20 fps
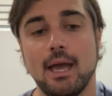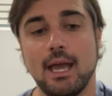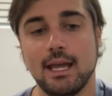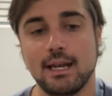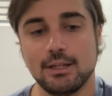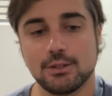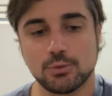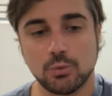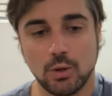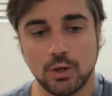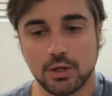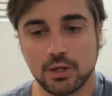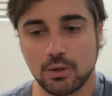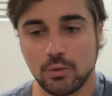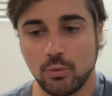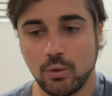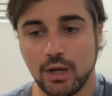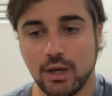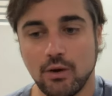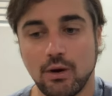it's
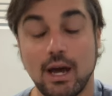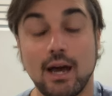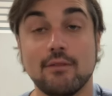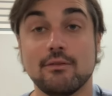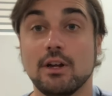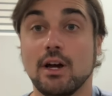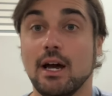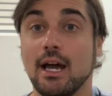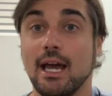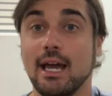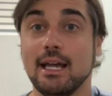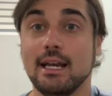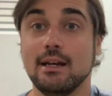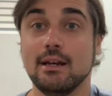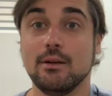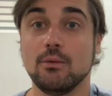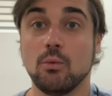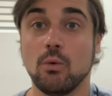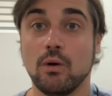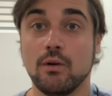working well. I've not had
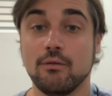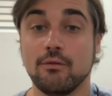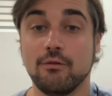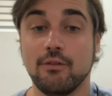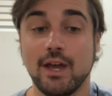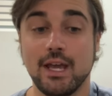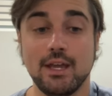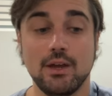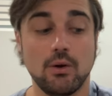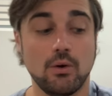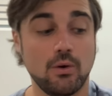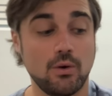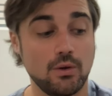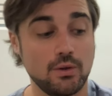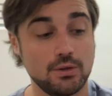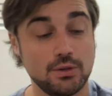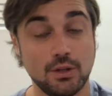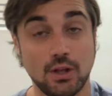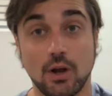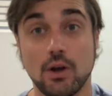one fail,
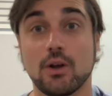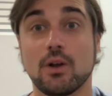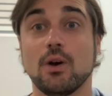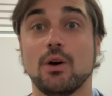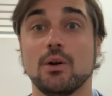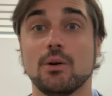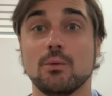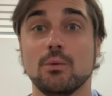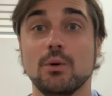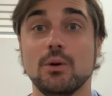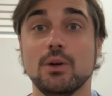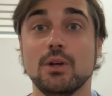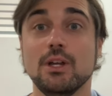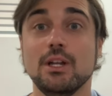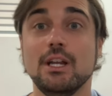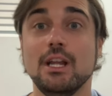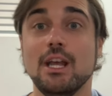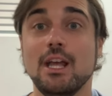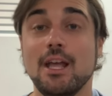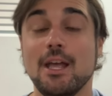knock on
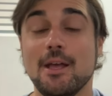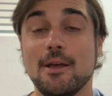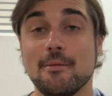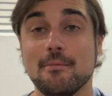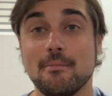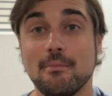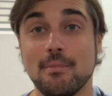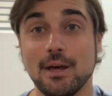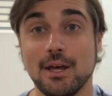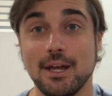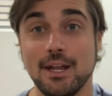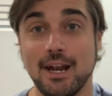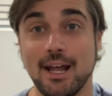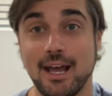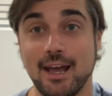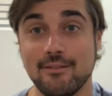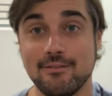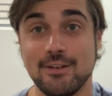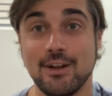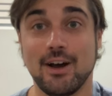wood, but
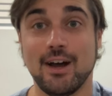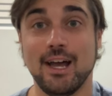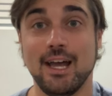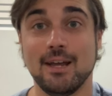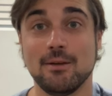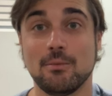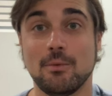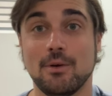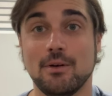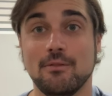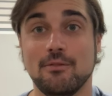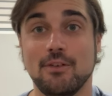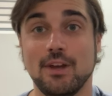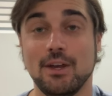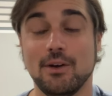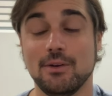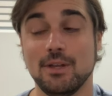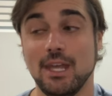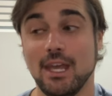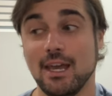I've not had one
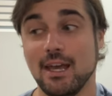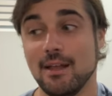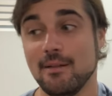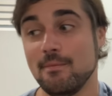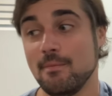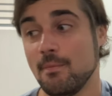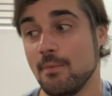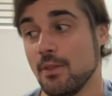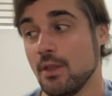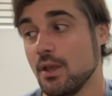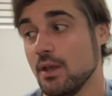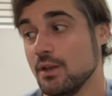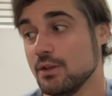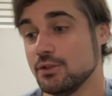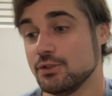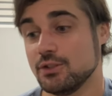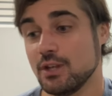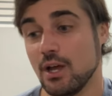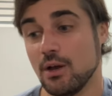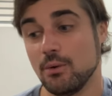fail yet.
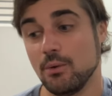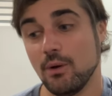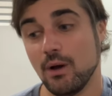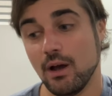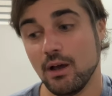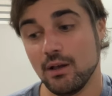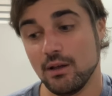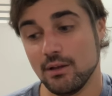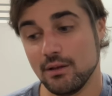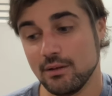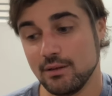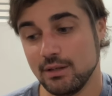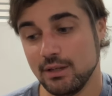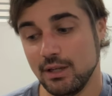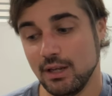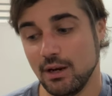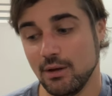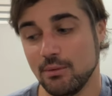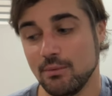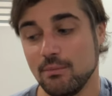So,
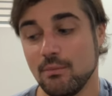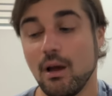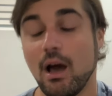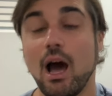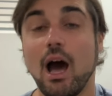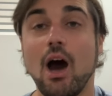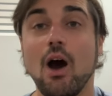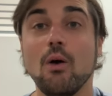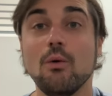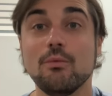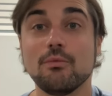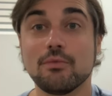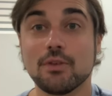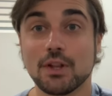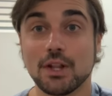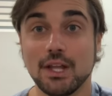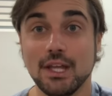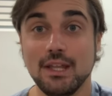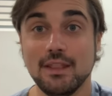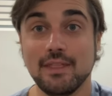
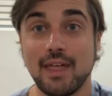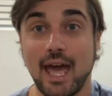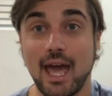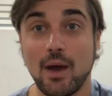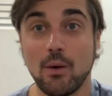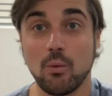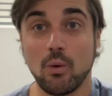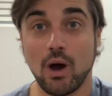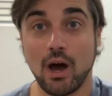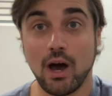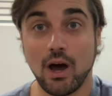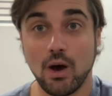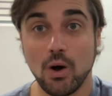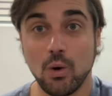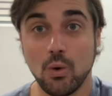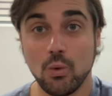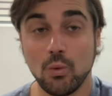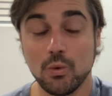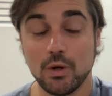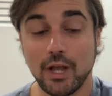hopefully that will
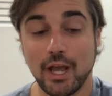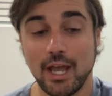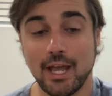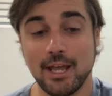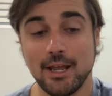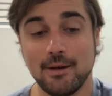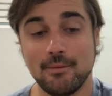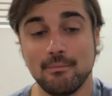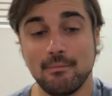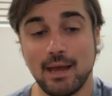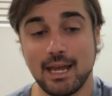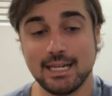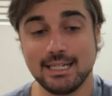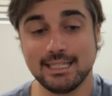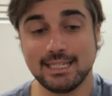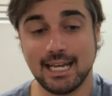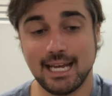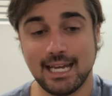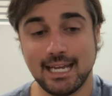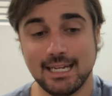hold and
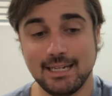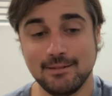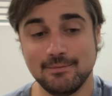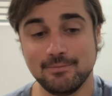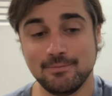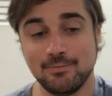maintain.